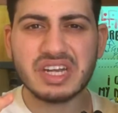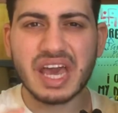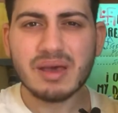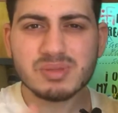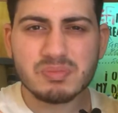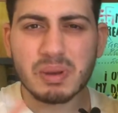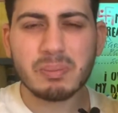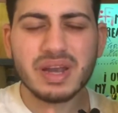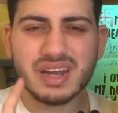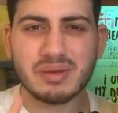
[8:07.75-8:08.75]
damn
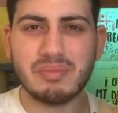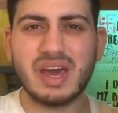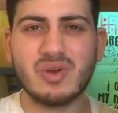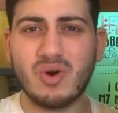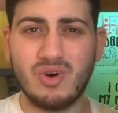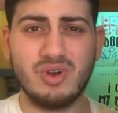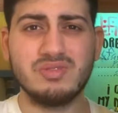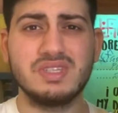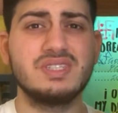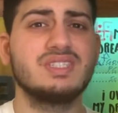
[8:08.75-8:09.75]
prep ladder marrow all
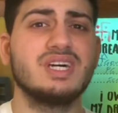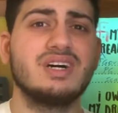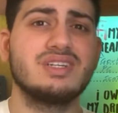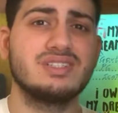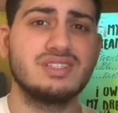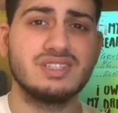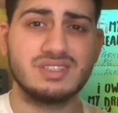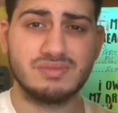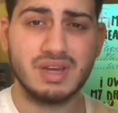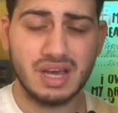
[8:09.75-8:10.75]
of these
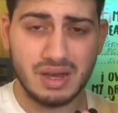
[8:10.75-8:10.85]
charges